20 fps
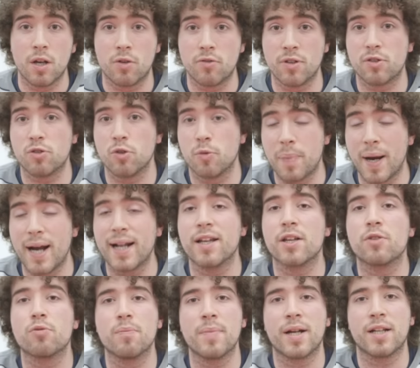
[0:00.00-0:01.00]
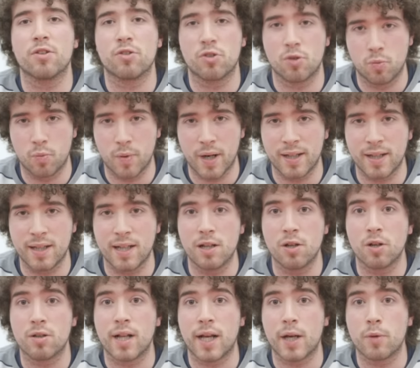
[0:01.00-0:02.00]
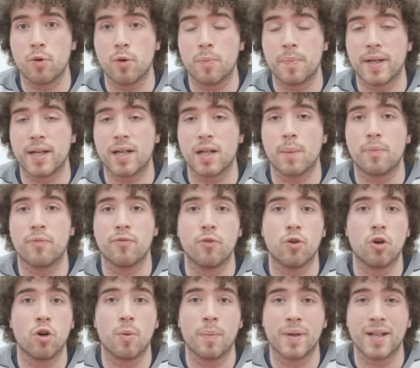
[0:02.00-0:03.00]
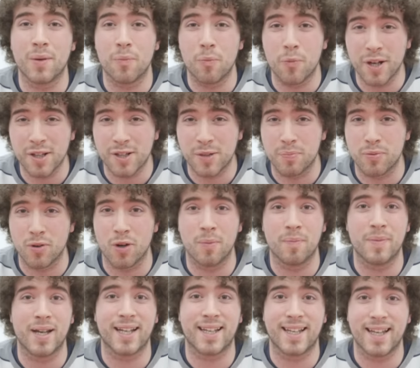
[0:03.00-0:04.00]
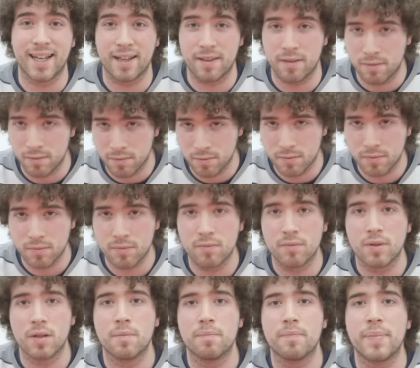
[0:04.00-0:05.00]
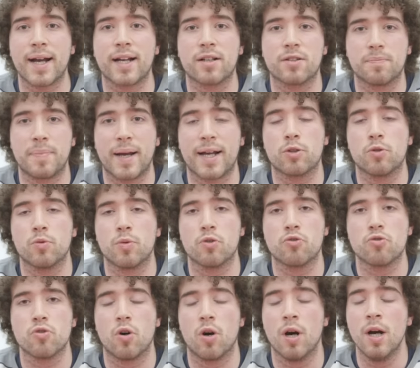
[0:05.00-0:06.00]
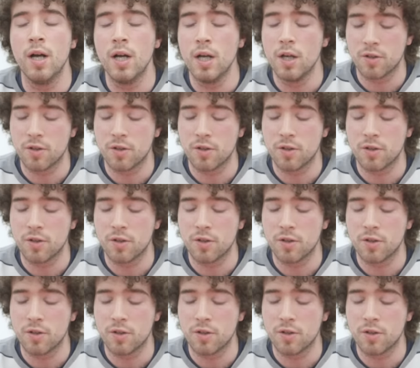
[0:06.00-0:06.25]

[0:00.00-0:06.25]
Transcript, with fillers: Crystal Palace, we managed to win, and it looked like we were picking up form. And then West Brom, again, back back to a draw.